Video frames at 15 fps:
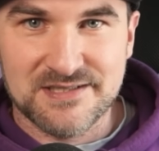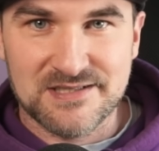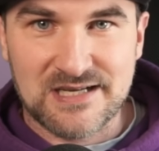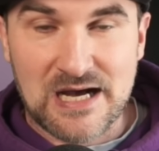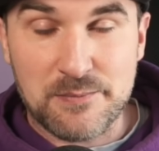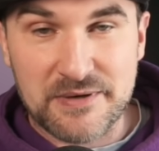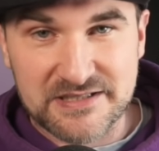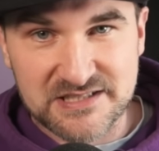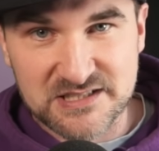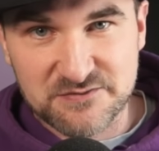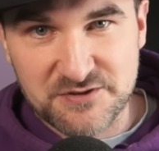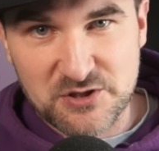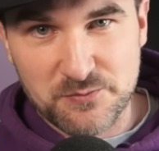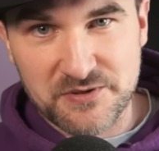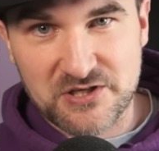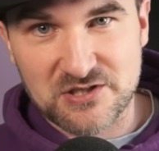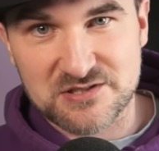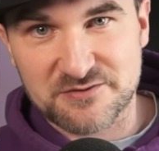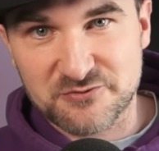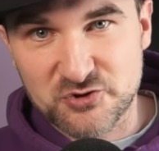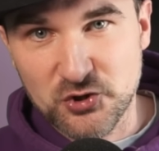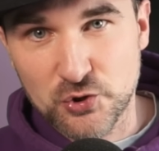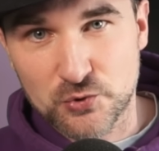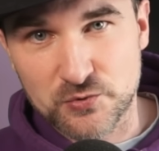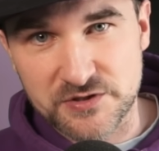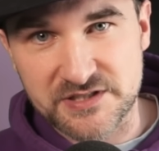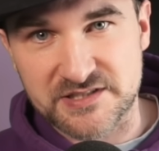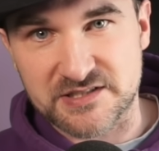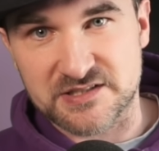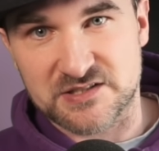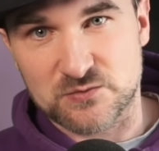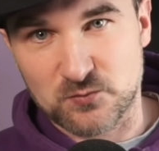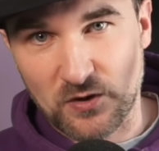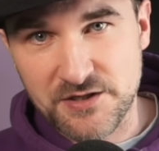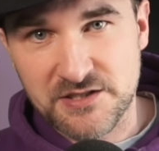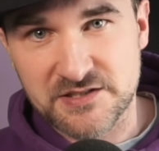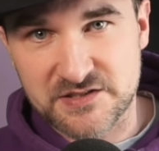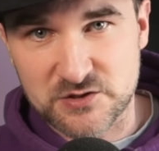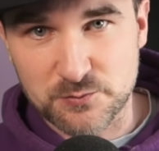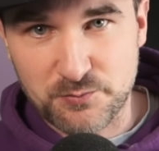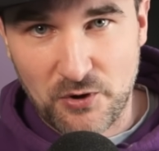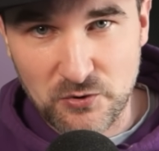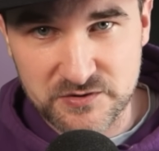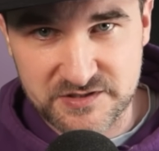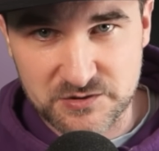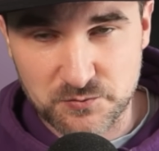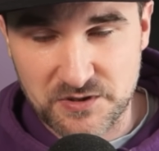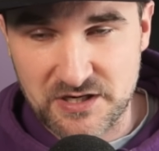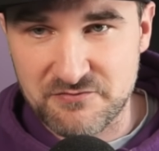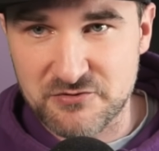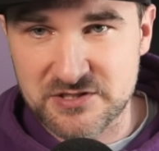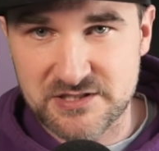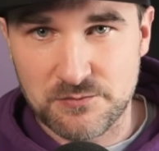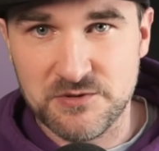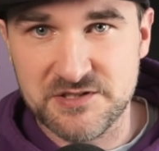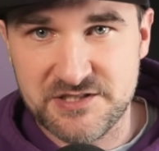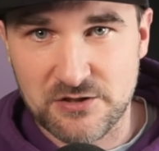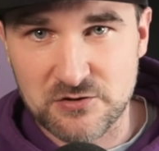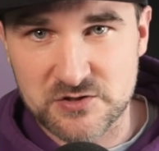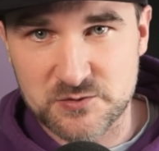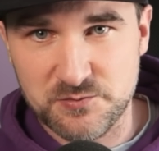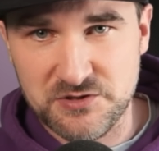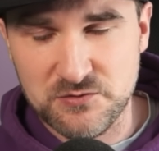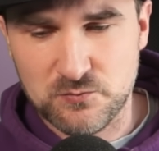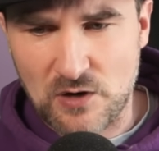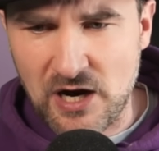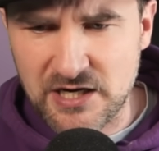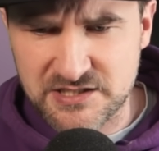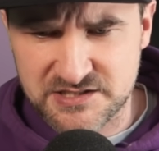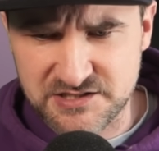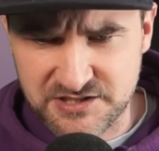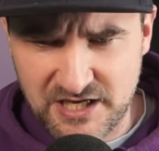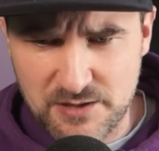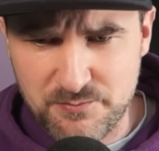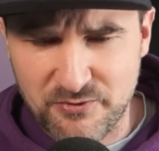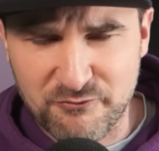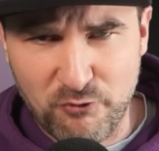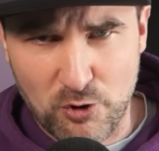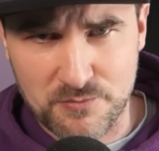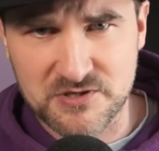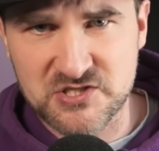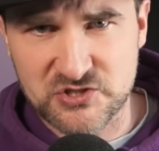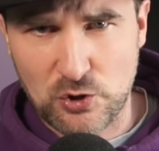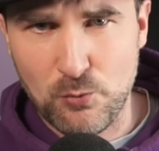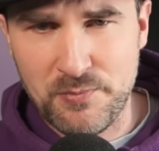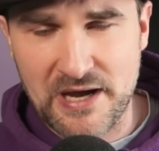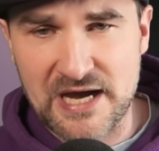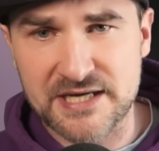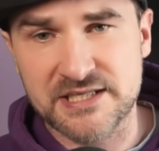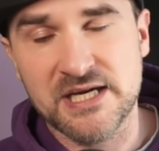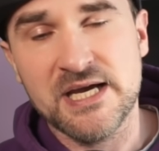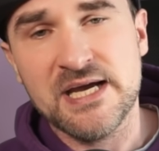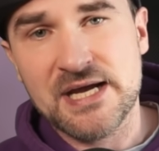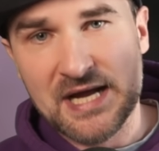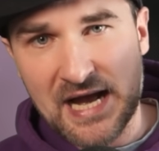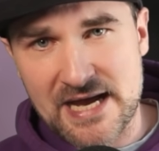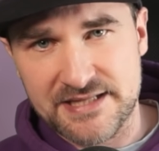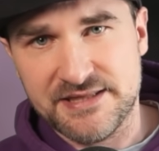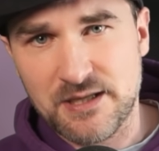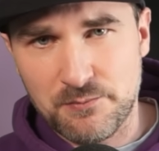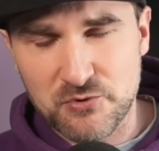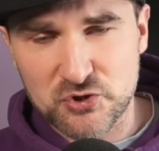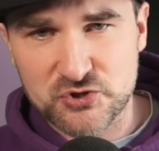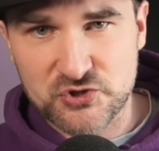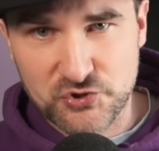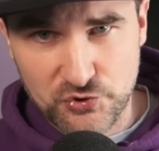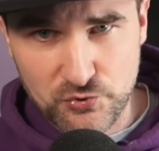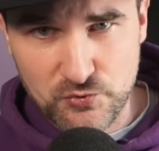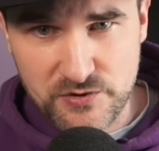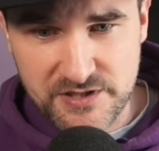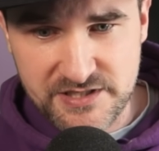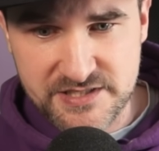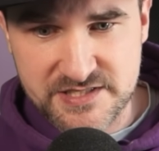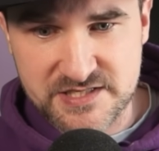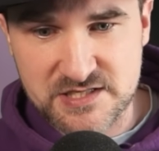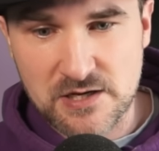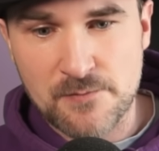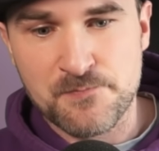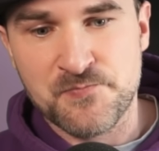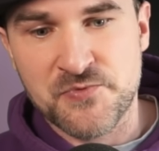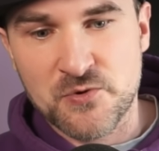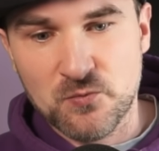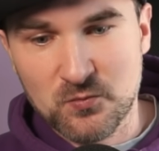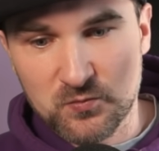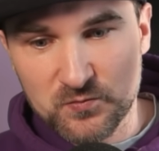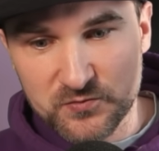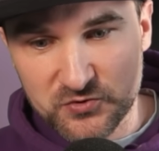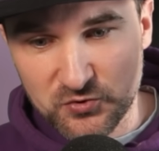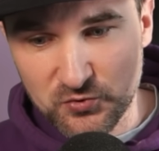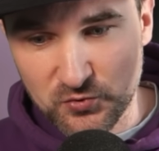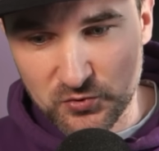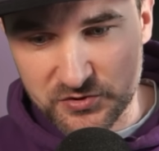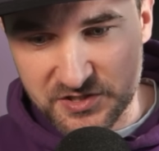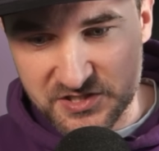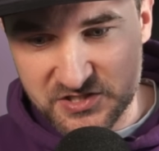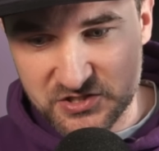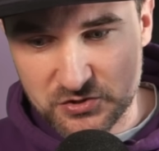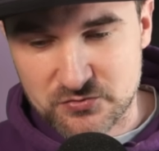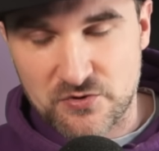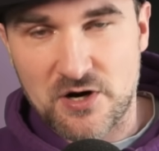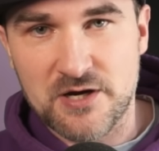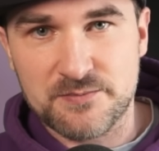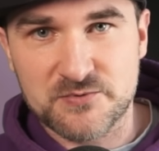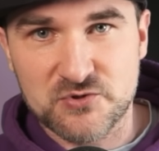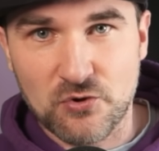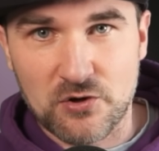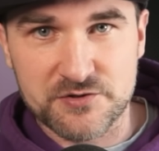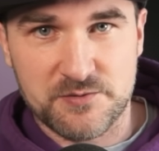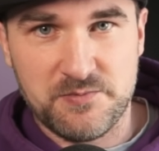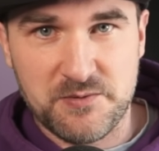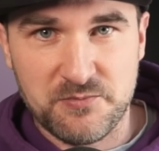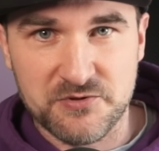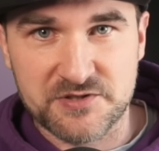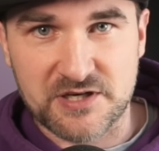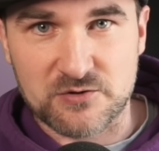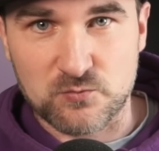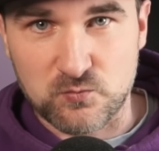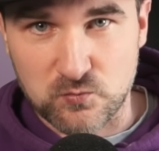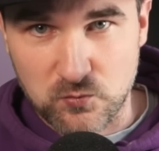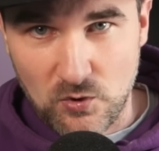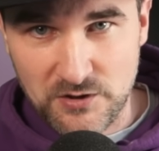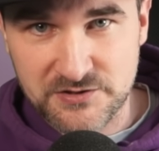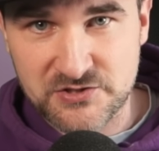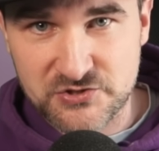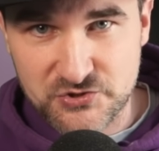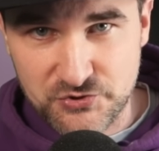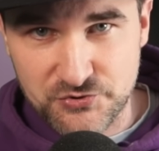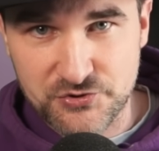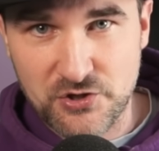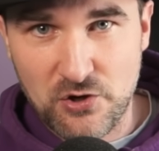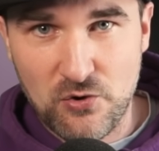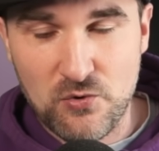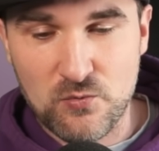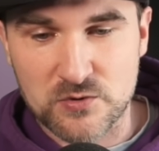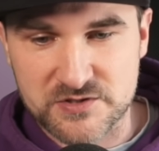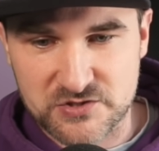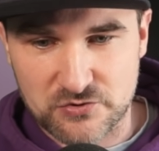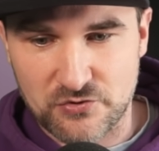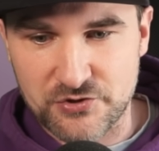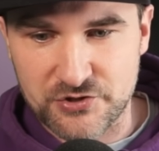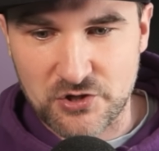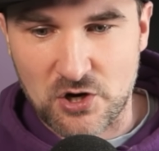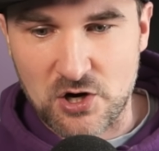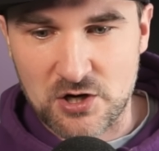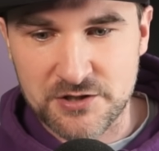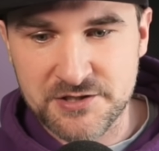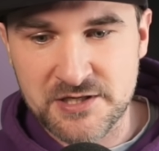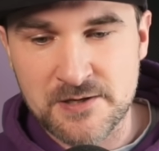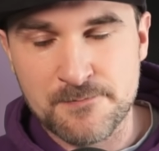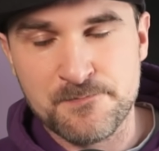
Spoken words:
I make this video because of two reasons. One is to post it whenever someone tells me, why is the game performing so bad? And number two is to describe to all the people that want to know what's going on